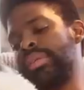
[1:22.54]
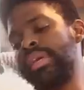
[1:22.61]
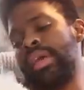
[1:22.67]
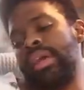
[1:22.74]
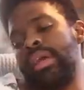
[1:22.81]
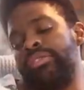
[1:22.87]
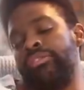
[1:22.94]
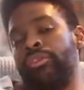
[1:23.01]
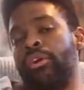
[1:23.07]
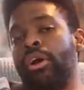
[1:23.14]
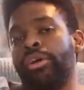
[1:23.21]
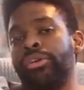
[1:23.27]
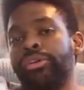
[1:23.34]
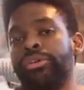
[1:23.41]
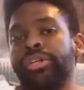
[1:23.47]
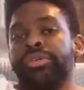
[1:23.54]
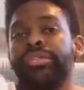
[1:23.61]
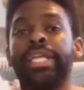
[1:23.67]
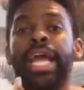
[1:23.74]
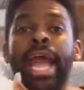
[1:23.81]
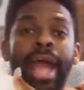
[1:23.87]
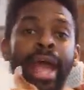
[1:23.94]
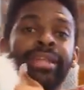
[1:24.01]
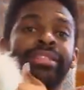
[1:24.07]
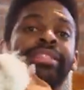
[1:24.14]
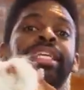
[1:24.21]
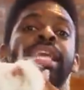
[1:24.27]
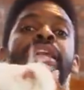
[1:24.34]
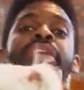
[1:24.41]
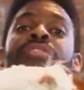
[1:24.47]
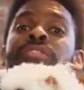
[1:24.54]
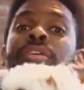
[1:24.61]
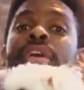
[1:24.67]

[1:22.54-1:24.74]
Hey, for all you new dads, skin-to-fur